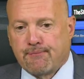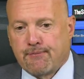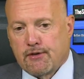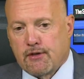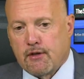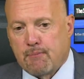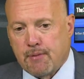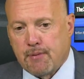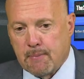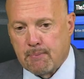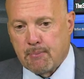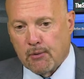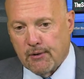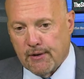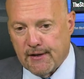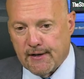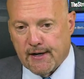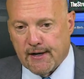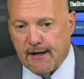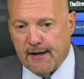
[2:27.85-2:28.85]
the people
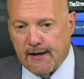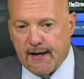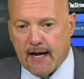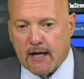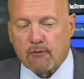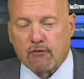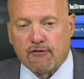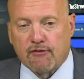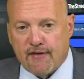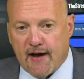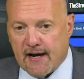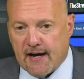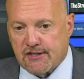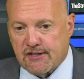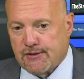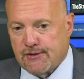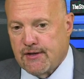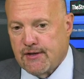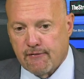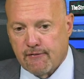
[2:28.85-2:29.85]
at
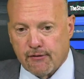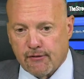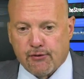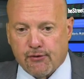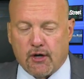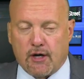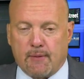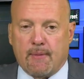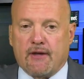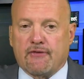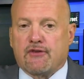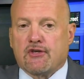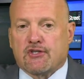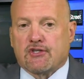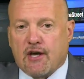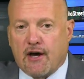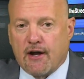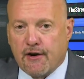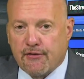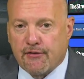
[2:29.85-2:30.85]
Equifax ever thought about this
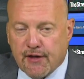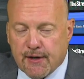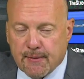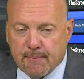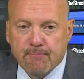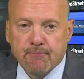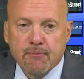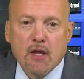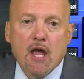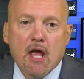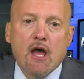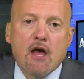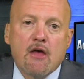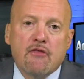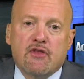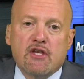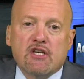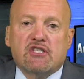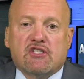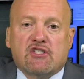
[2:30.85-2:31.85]
kind of thing.
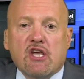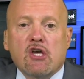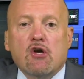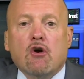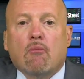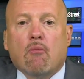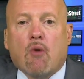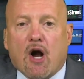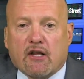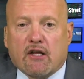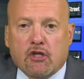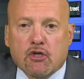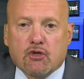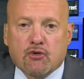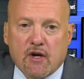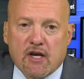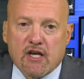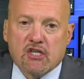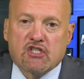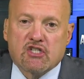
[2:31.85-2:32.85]
This deal marked the
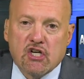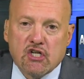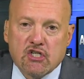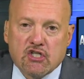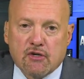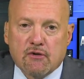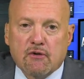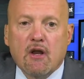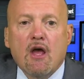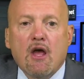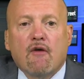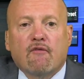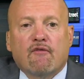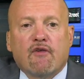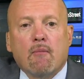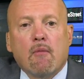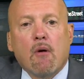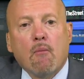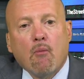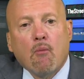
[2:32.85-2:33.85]
transition
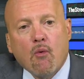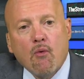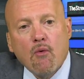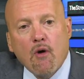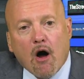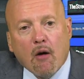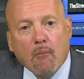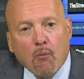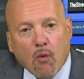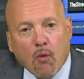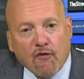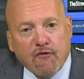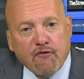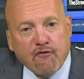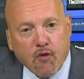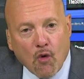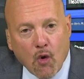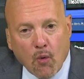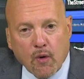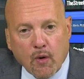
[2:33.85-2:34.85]
from a more
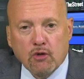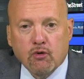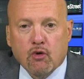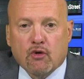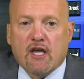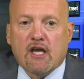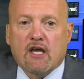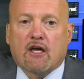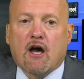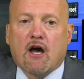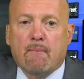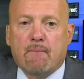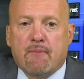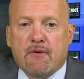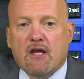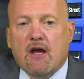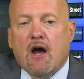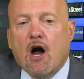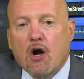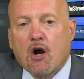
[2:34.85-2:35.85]
forward-looking
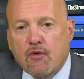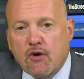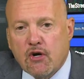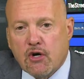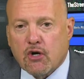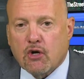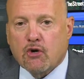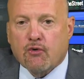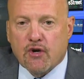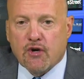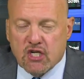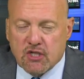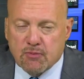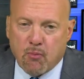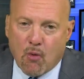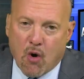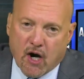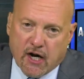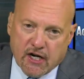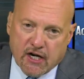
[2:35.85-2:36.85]
company hungry to increase
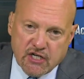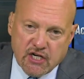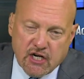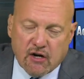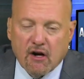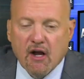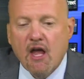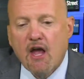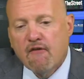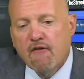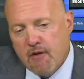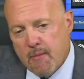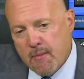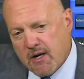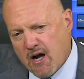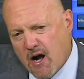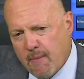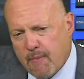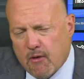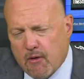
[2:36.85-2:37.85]
market share from a
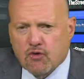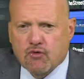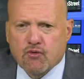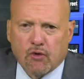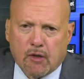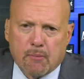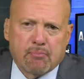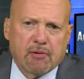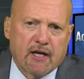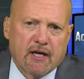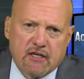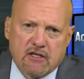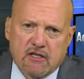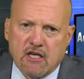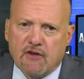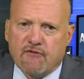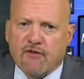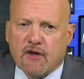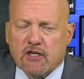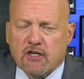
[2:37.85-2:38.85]
company that's really playing
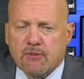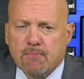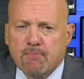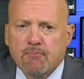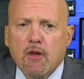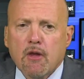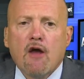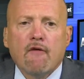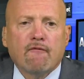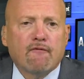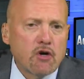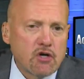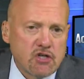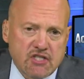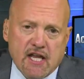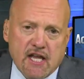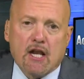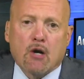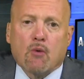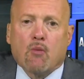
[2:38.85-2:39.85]
defense. First
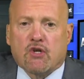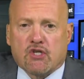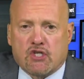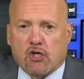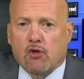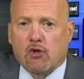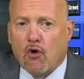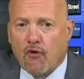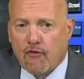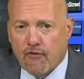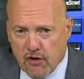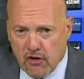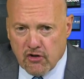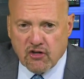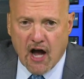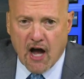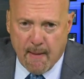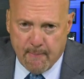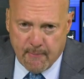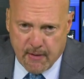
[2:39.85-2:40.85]
Data wants Clover to
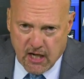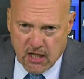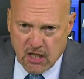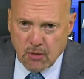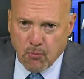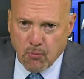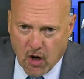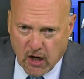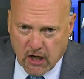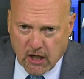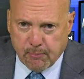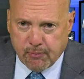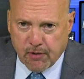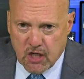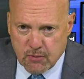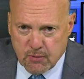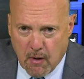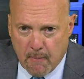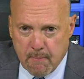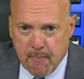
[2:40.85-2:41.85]
dominate the marketplace
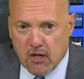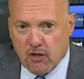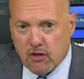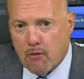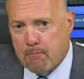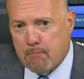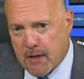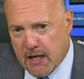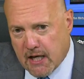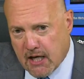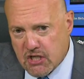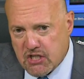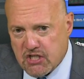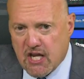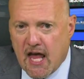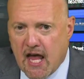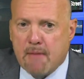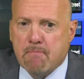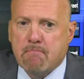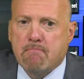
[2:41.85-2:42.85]
by being the biggest
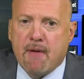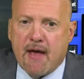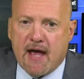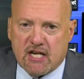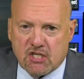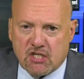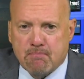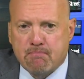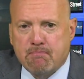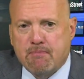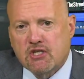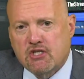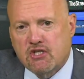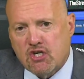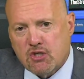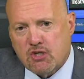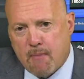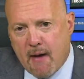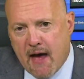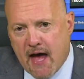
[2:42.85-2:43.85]
and best
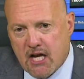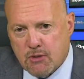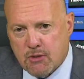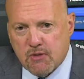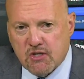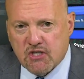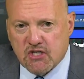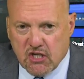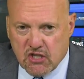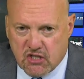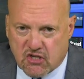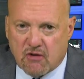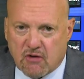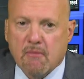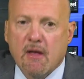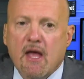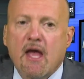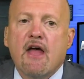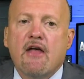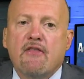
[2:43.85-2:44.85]
business management system
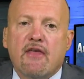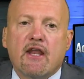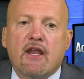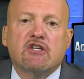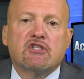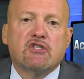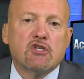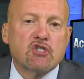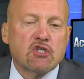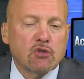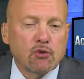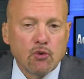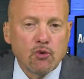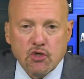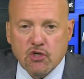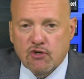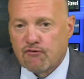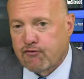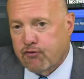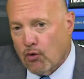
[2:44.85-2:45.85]
that is the
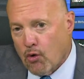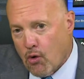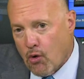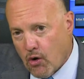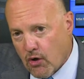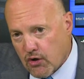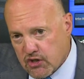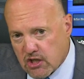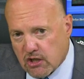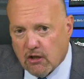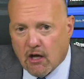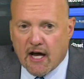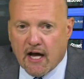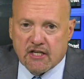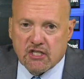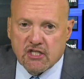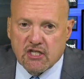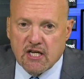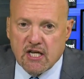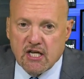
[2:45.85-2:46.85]
solution for all its
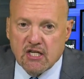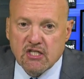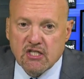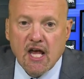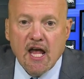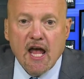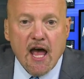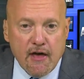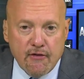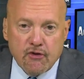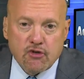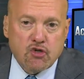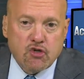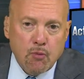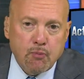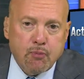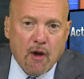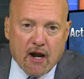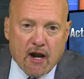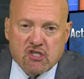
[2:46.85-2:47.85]
clients' needs. And the two
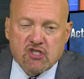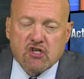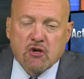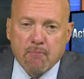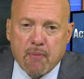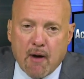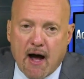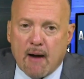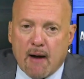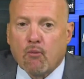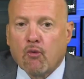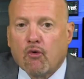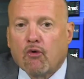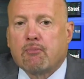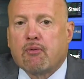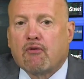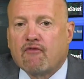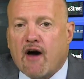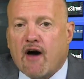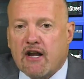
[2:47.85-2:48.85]
products combined will
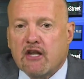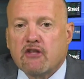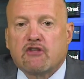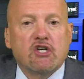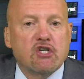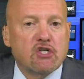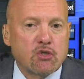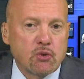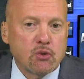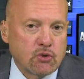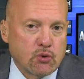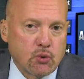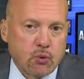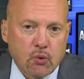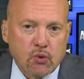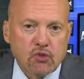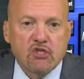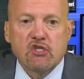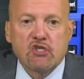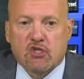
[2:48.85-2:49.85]
provide additional
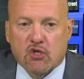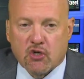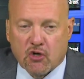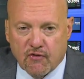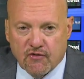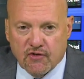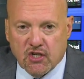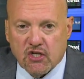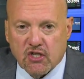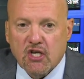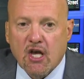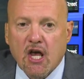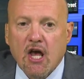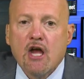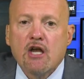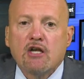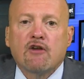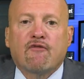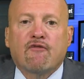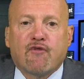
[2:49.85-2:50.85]
tools and services
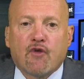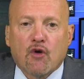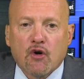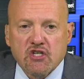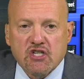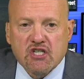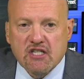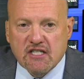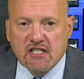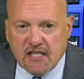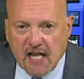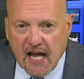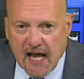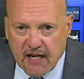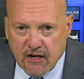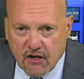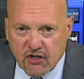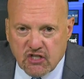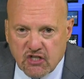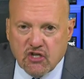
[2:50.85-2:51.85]
to First
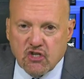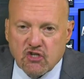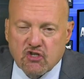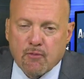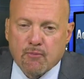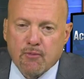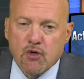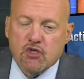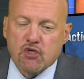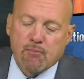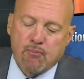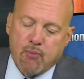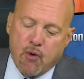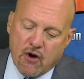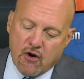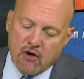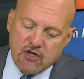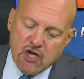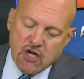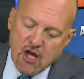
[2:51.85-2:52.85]
Data's distribution
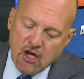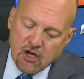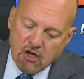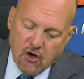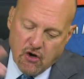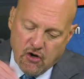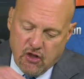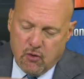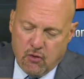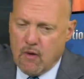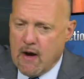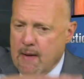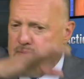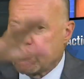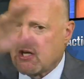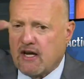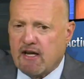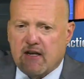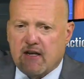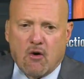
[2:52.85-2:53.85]
partners. Go to the
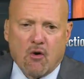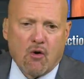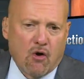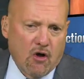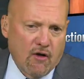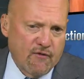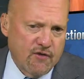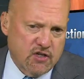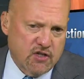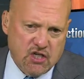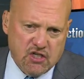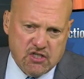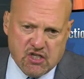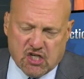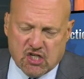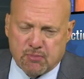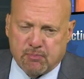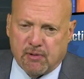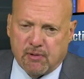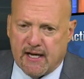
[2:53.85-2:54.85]
website. All this is
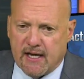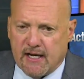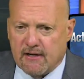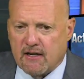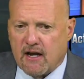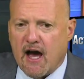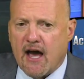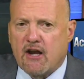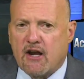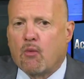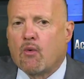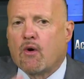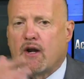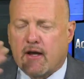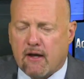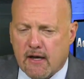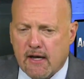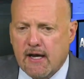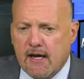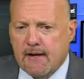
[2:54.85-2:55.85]
explained. I don't want
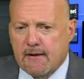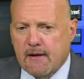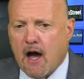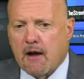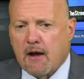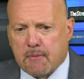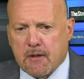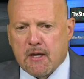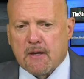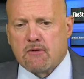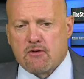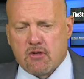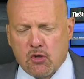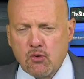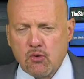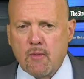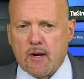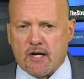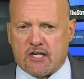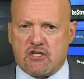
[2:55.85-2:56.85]
to geek
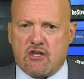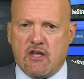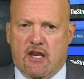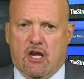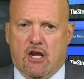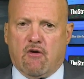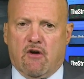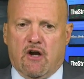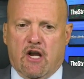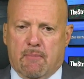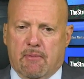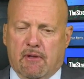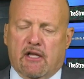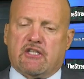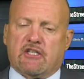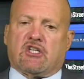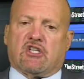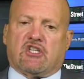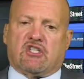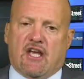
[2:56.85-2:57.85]
too much nitty-gritty, but
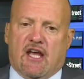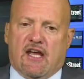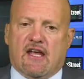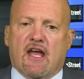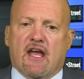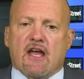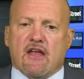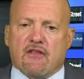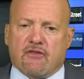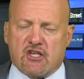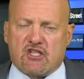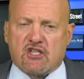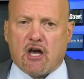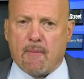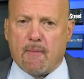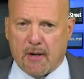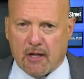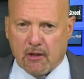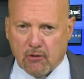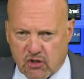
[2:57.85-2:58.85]
let's just say this
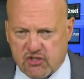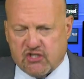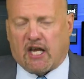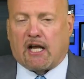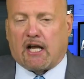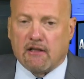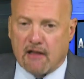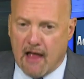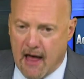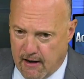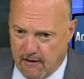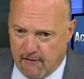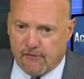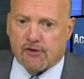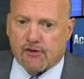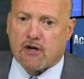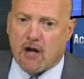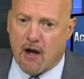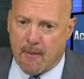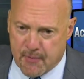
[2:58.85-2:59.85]
company looks like a lot of other
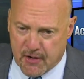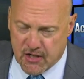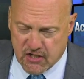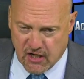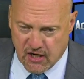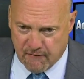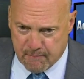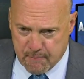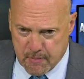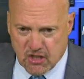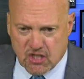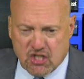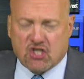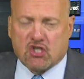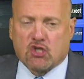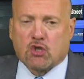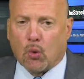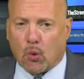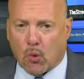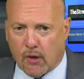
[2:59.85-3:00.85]
companies that have been
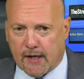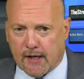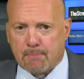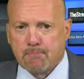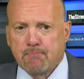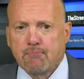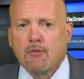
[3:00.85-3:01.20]
soaring.